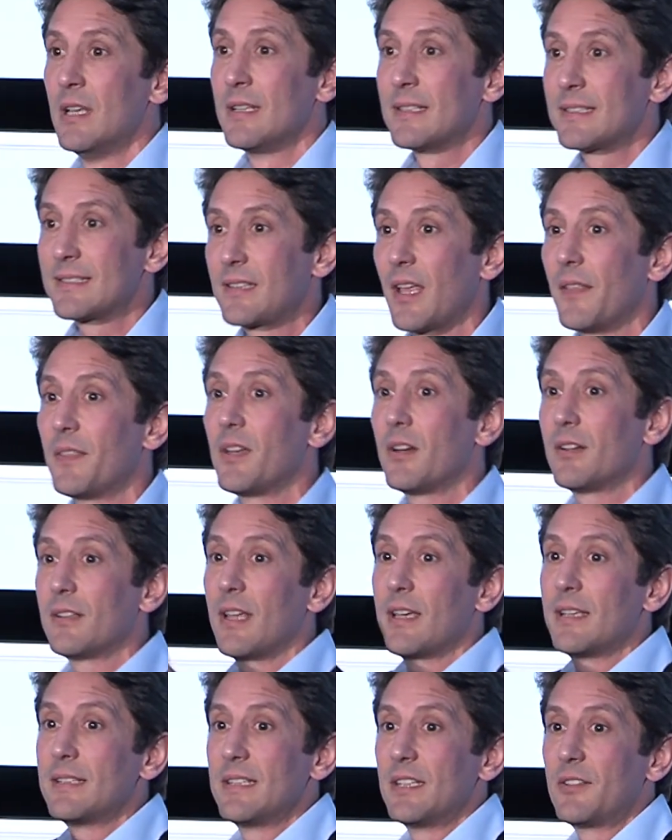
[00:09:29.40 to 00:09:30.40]

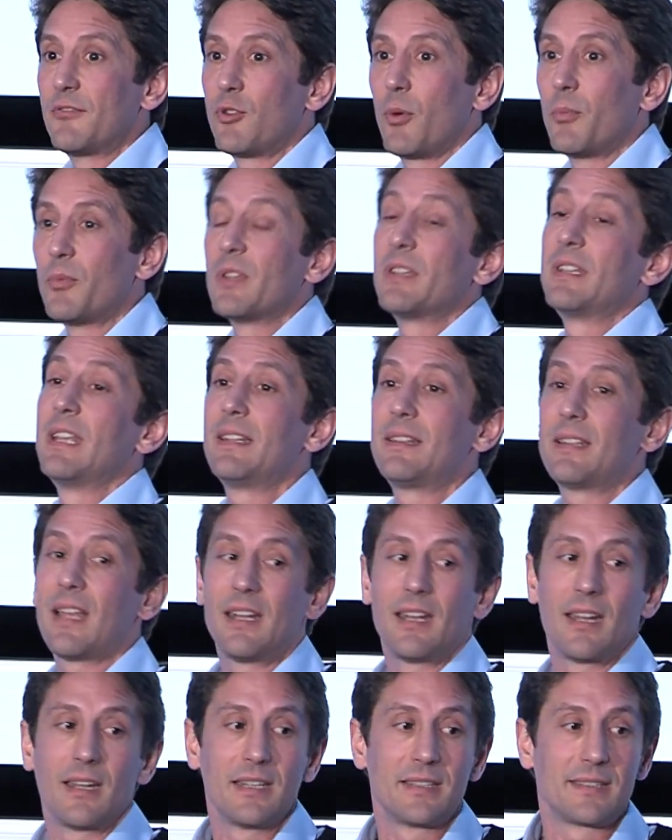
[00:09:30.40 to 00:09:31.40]
standardize it from the data
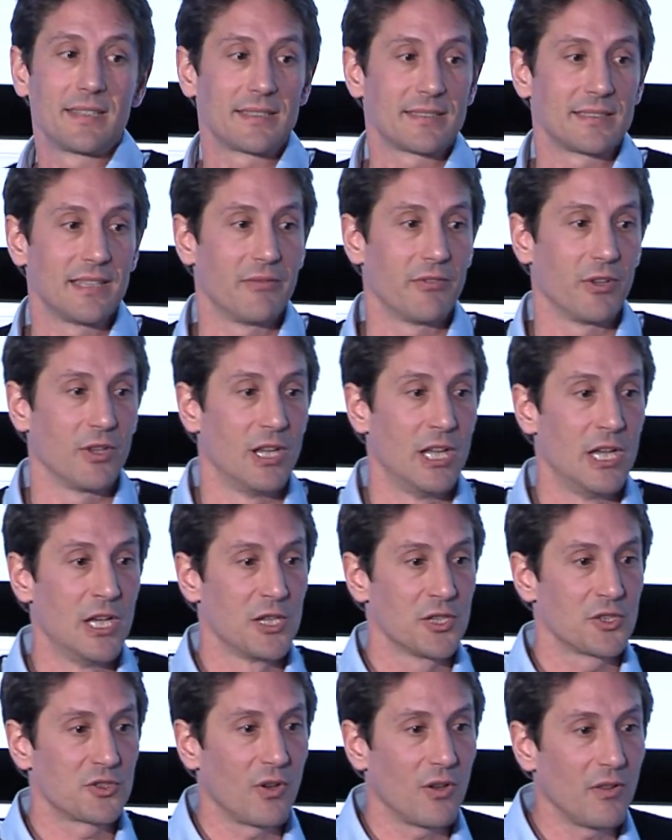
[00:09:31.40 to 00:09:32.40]
analytics level,
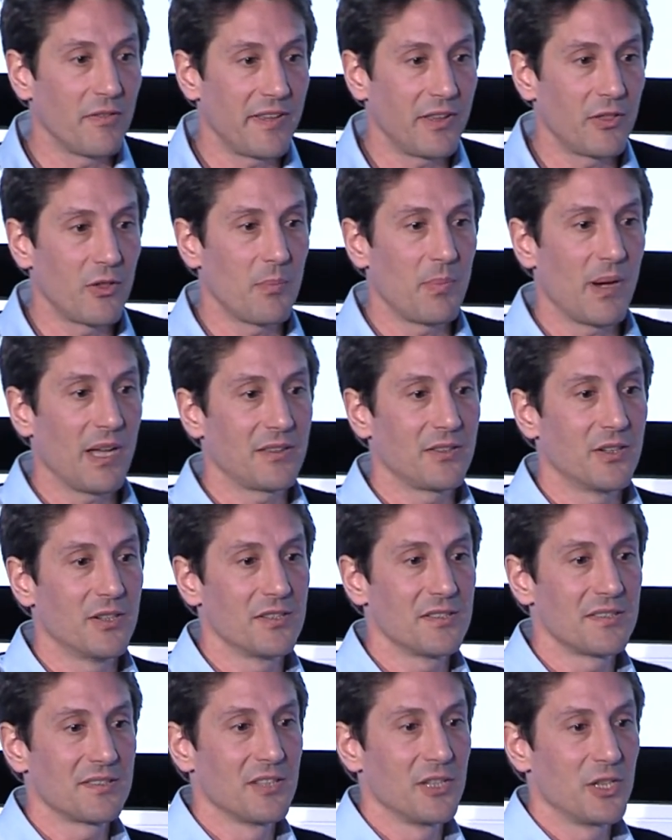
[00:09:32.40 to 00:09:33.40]
solving the
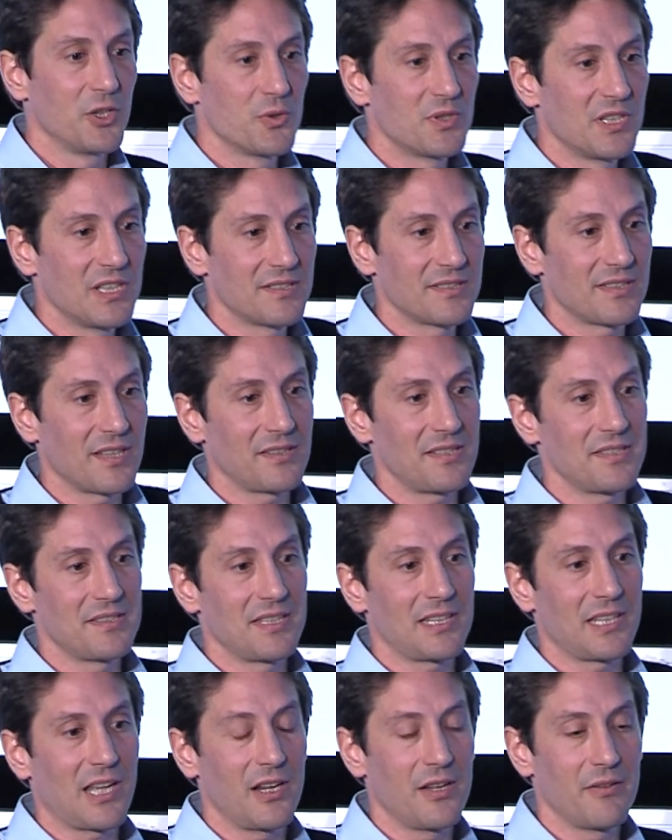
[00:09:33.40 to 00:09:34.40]
patterns using
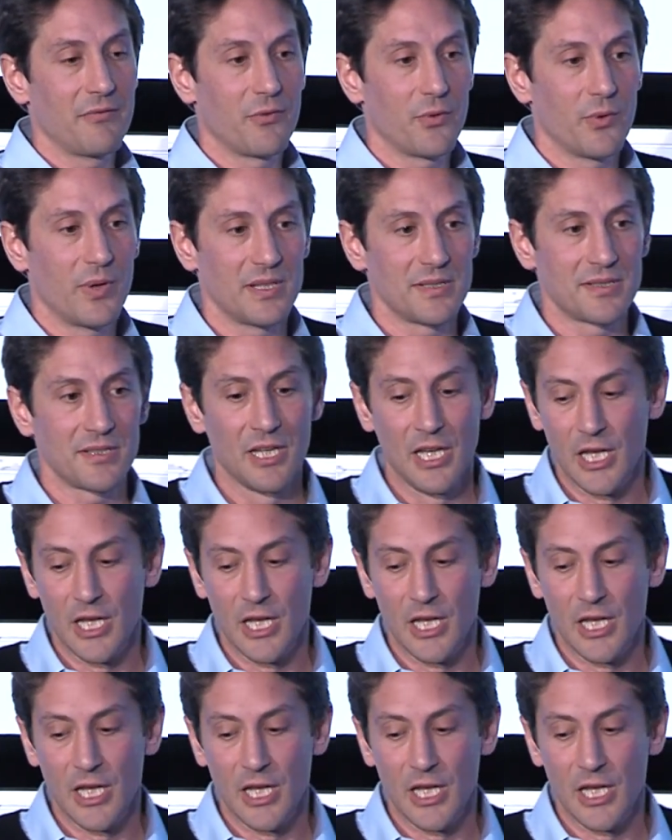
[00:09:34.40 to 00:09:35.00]
statistical inference